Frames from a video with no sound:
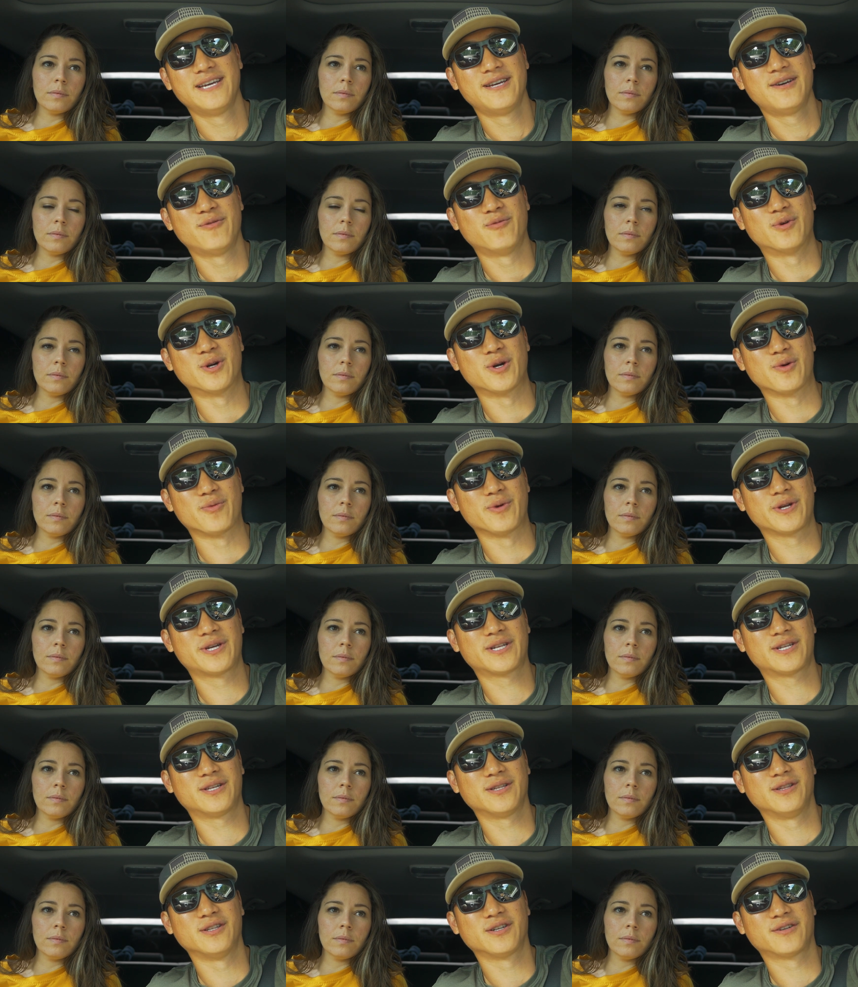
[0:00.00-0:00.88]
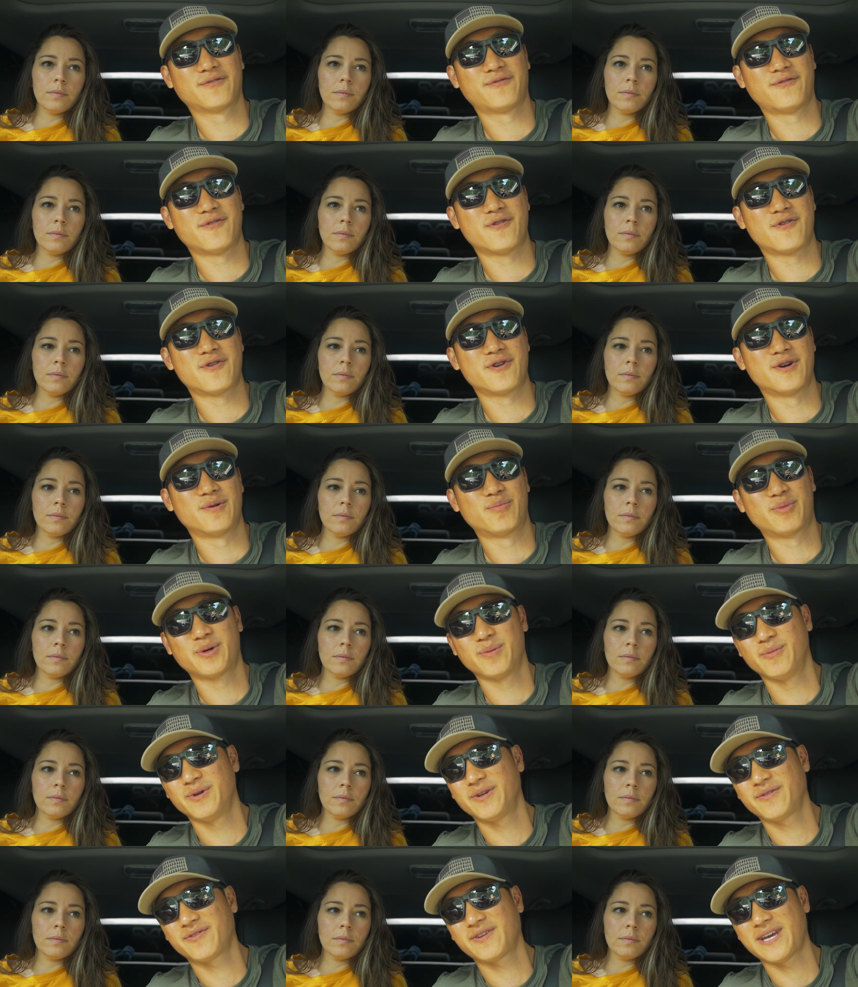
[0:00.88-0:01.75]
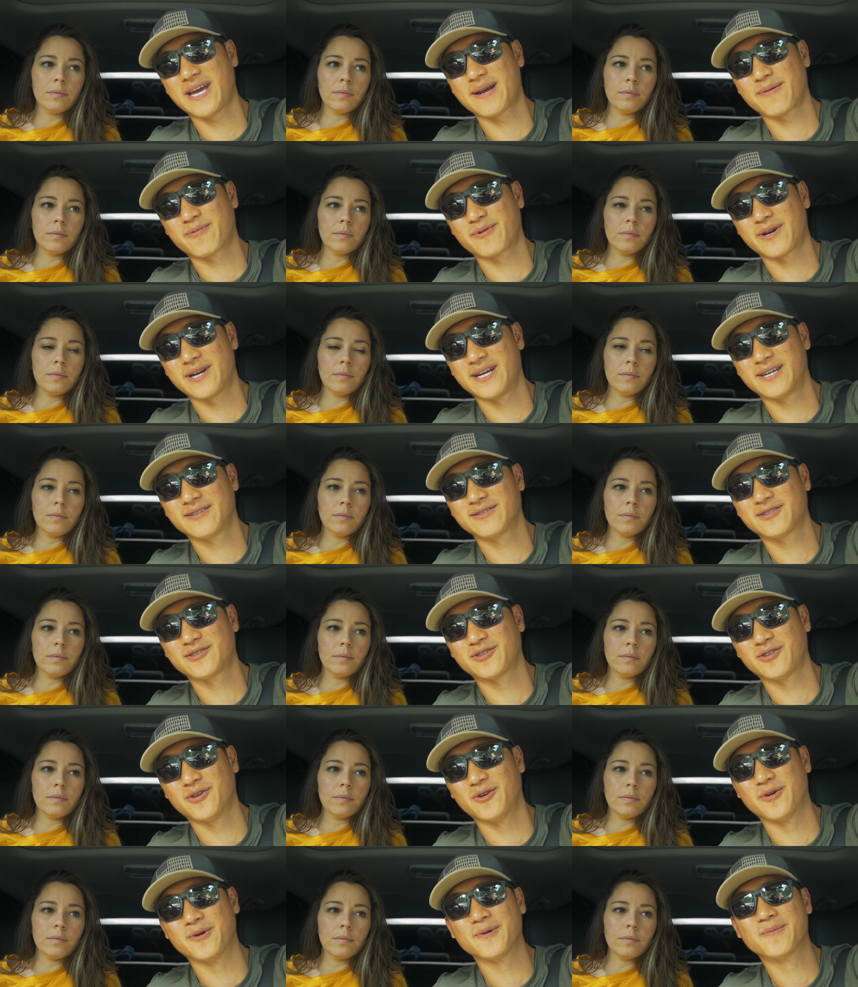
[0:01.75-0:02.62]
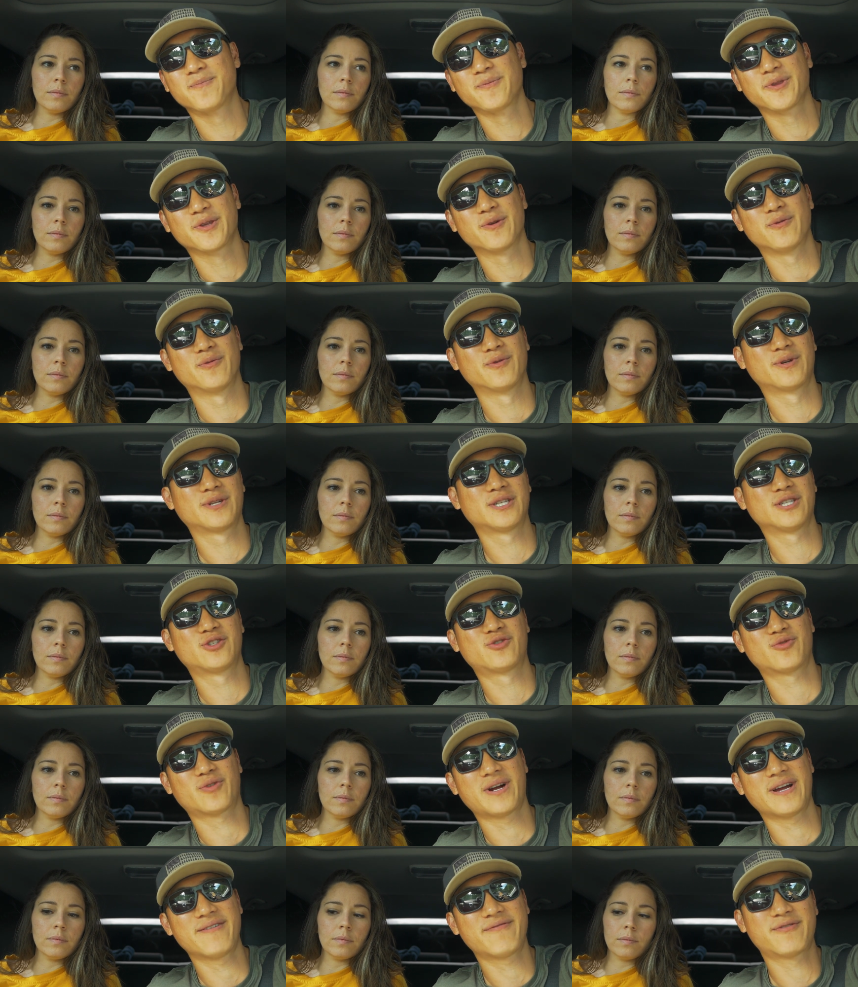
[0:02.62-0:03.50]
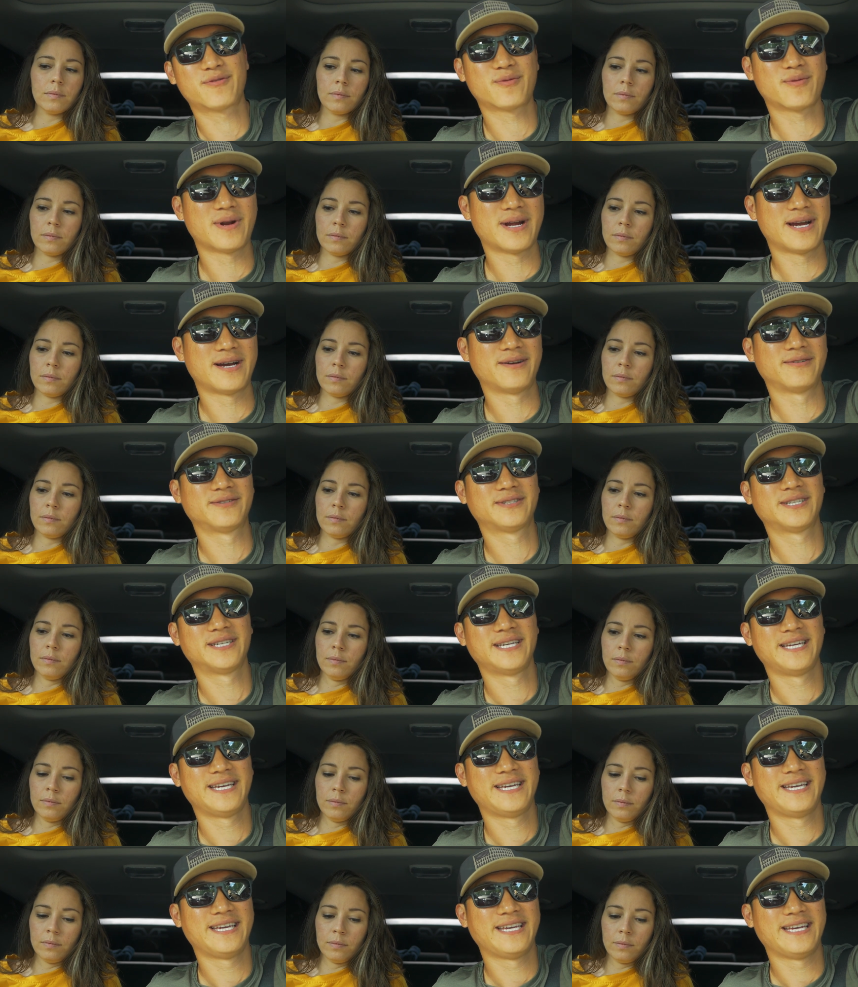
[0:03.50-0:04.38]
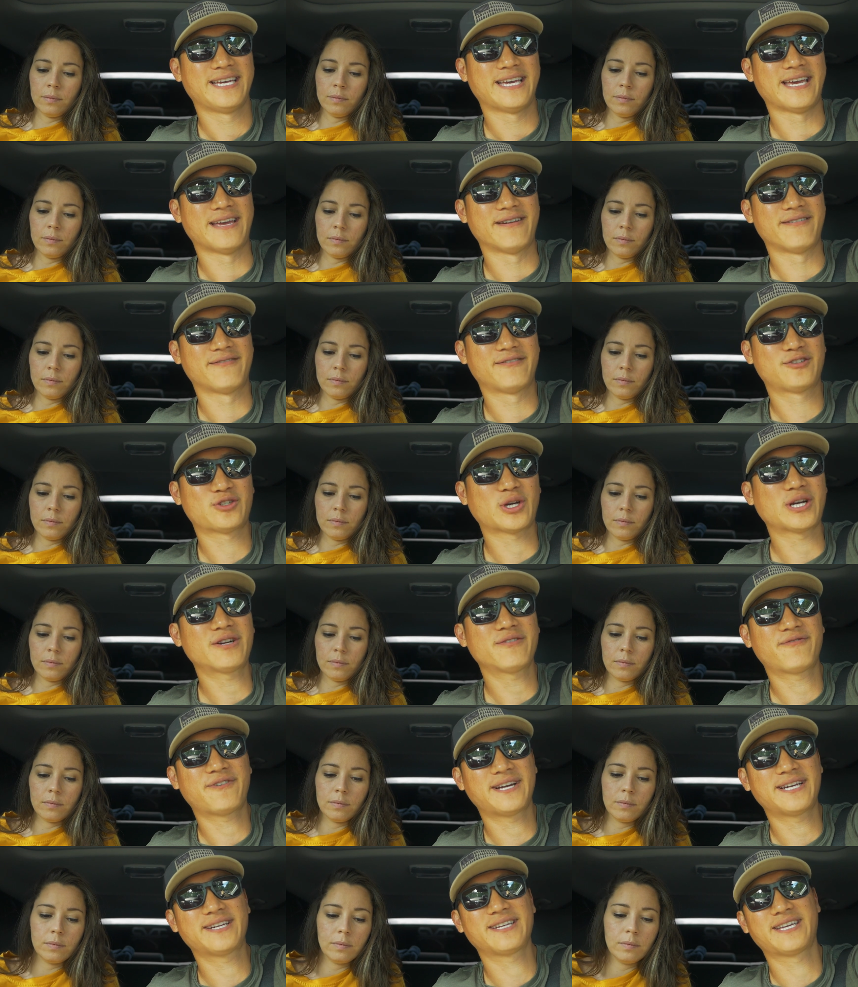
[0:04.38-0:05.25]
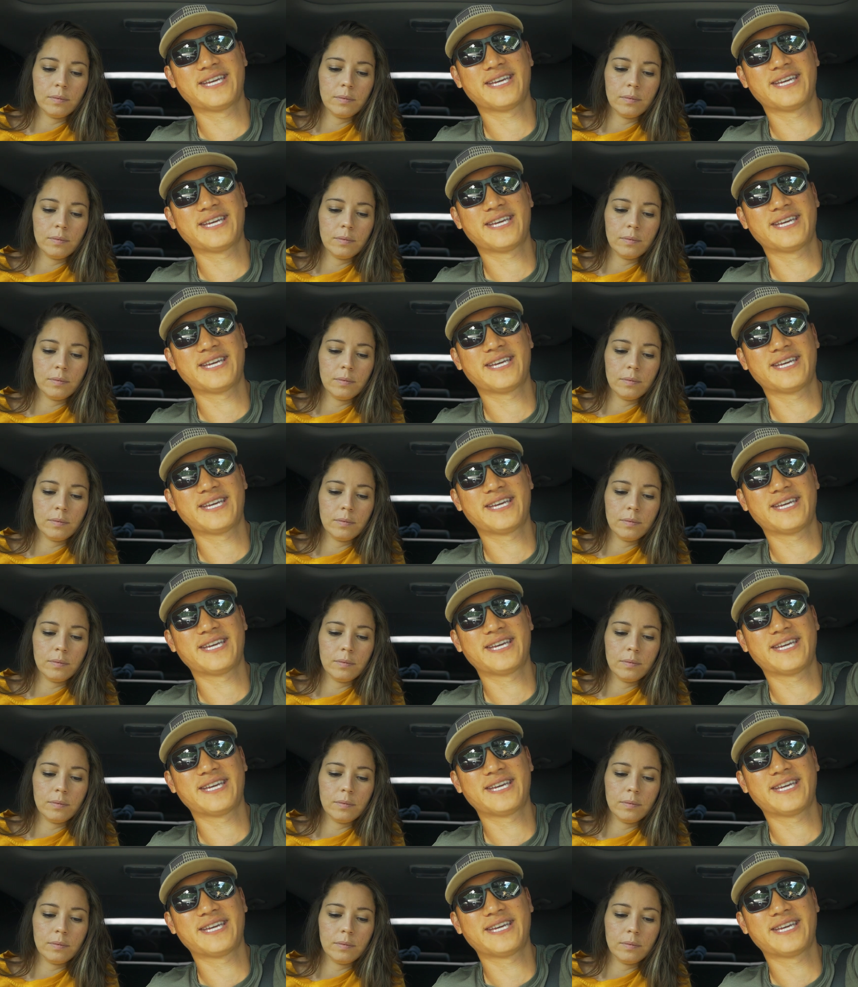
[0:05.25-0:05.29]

Speaker 1: where we're gonna look for a primitive campground. So we're gonna drive around and try to find a